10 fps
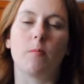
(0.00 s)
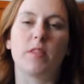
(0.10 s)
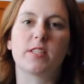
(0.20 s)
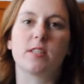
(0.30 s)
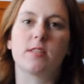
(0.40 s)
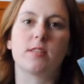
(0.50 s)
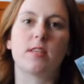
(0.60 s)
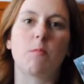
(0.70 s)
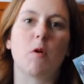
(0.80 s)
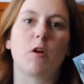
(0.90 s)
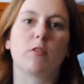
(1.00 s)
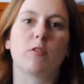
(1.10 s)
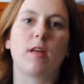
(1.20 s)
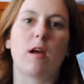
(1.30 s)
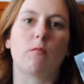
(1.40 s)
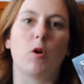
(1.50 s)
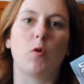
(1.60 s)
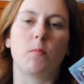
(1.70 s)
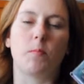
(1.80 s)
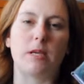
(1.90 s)
This is the same author that
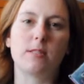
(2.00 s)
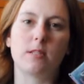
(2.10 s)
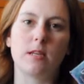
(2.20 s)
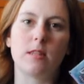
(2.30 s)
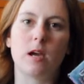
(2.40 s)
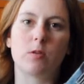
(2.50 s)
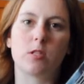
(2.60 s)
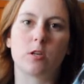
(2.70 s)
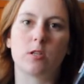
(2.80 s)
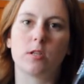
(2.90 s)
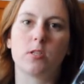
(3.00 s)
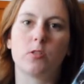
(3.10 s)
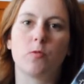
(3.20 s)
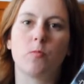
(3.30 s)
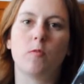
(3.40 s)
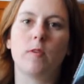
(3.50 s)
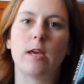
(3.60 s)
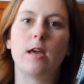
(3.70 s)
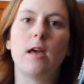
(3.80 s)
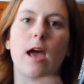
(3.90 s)
wrote Beastly that was turned into a
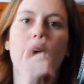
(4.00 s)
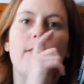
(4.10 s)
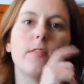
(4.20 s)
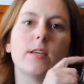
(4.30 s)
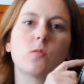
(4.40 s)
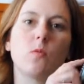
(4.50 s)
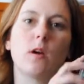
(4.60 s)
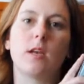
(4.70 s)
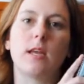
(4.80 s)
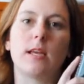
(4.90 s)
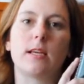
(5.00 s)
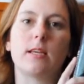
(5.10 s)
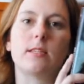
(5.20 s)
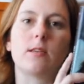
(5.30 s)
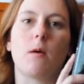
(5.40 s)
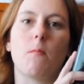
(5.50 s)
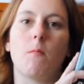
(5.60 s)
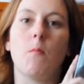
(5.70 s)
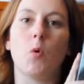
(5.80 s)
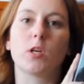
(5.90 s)
movie, and this one is
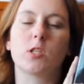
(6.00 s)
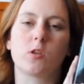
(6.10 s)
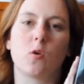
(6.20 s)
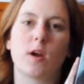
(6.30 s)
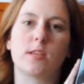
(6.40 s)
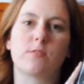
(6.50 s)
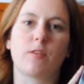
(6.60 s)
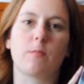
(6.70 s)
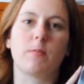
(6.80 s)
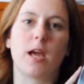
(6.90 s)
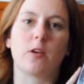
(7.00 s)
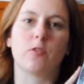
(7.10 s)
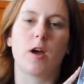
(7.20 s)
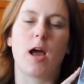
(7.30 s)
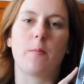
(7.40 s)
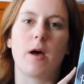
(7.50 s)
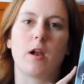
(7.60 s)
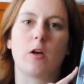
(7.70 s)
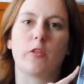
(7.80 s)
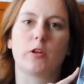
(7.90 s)
more stories from Kendra
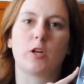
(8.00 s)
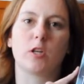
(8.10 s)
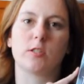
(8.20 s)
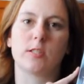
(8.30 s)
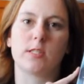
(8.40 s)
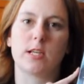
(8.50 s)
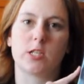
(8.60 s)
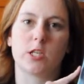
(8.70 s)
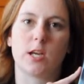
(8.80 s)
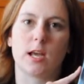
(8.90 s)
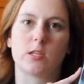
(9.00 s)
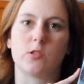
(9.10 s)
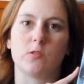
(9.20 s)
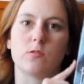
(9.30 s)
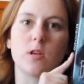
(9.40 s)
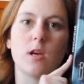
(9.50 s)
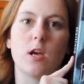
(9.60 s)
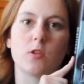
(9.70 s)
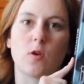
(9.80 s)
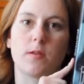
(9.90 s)
about other curses that she has used.
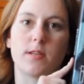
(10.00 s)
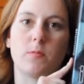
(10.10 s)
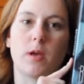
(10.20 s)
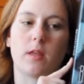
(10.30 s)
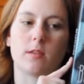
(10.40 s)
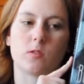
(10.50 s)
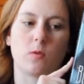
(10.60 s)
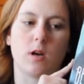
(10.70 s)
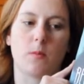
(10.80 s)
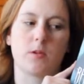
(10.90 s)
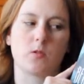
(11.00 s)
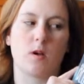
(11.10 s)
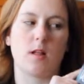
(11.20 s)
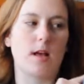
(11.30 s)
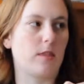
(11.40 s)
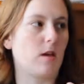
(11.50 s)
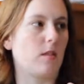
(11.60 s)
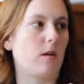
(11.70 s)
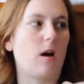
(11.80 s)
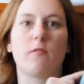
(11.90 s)
So I did pick this one up as well. I
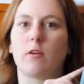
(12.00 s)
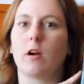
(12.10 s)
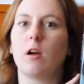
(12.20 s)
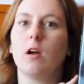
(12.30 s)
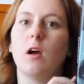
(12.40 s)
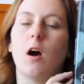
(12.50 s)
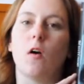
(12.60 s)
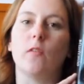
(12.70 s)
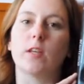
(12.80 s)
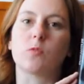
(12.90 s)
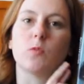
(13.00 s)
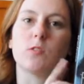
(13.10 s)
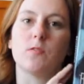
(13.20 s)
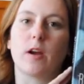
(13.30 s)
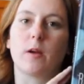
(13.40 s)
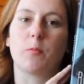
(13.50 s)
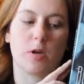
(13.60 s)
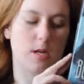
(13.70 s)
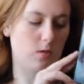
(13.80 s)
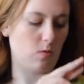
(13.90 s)
thought the cover on this was very
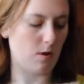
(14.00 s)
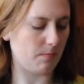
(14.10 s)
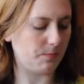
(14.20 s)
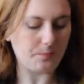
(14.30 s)
pretty as well.